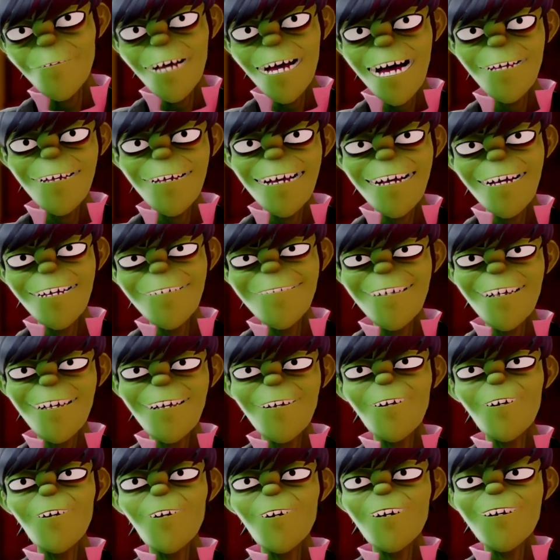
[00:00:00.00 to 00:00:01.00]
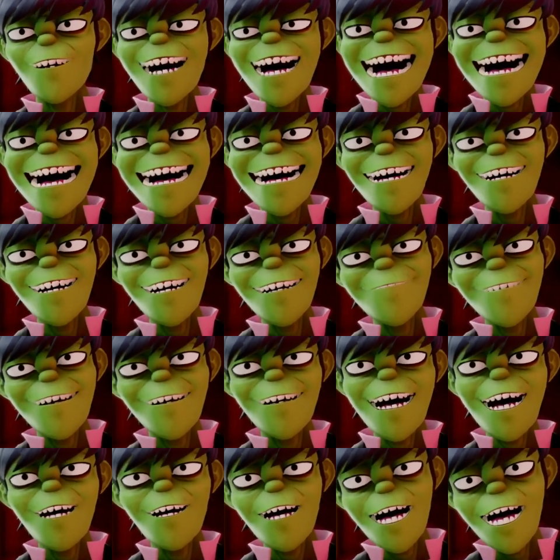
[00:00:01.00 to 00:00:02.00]
wearing the forlorn rags of
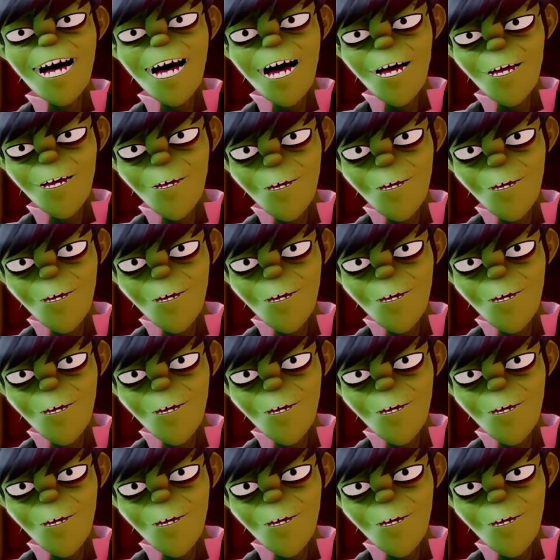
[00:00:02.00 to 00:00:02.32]
growing